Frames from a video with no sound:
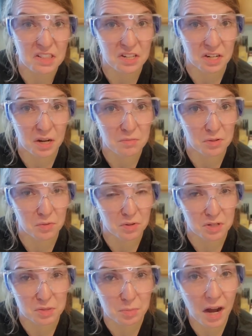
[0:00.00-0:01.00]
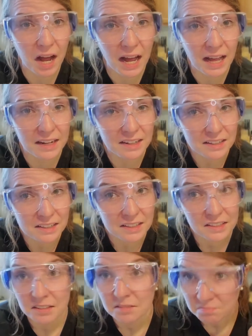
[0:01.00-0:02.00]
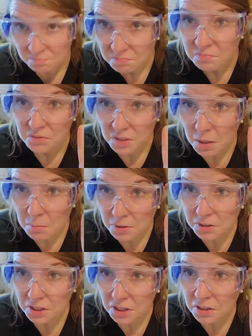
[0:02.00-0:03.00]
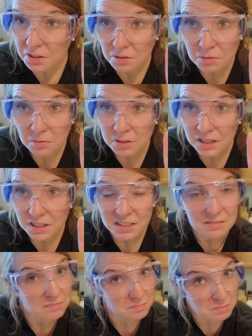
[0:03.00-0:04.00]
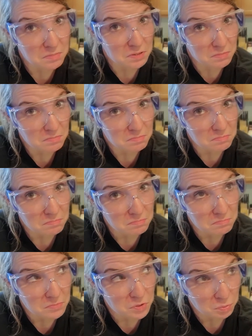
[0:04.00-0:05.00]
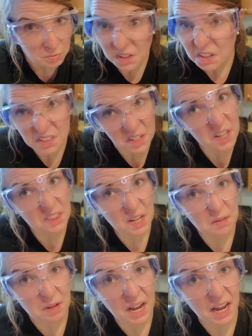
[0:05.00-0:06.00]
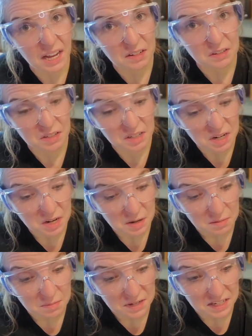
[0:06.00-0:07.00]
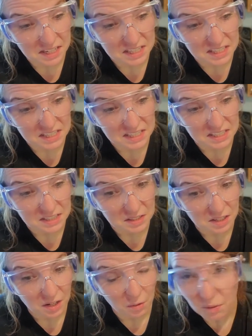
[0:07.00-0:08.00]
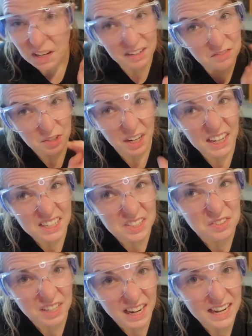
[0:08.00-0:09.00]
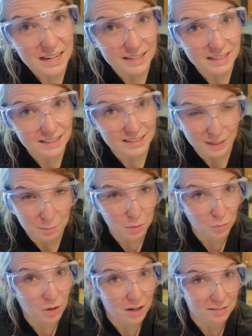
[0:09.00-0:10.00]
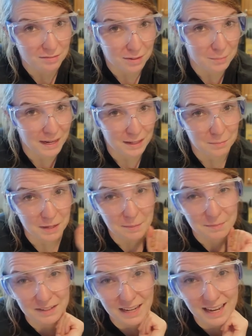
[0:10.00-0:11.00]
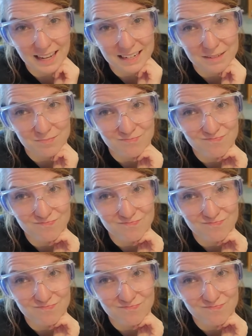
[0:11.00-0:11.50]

the number one spot, number two, it's really not that bad, because we have tried to take number one from Alabama, and